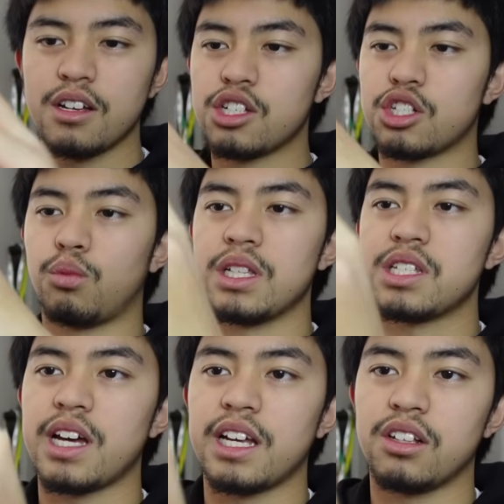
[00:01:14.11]
So one
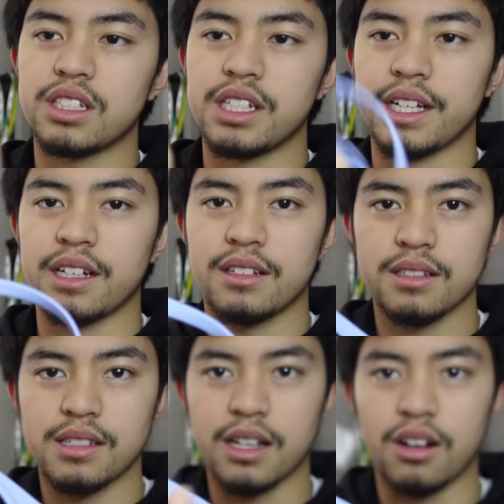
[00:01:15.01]
side looks like
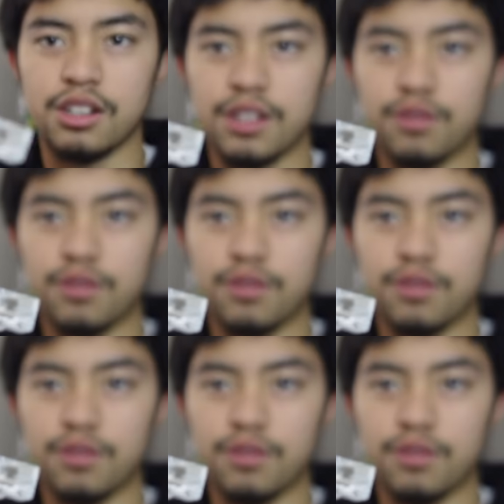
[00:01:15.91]
it's like R J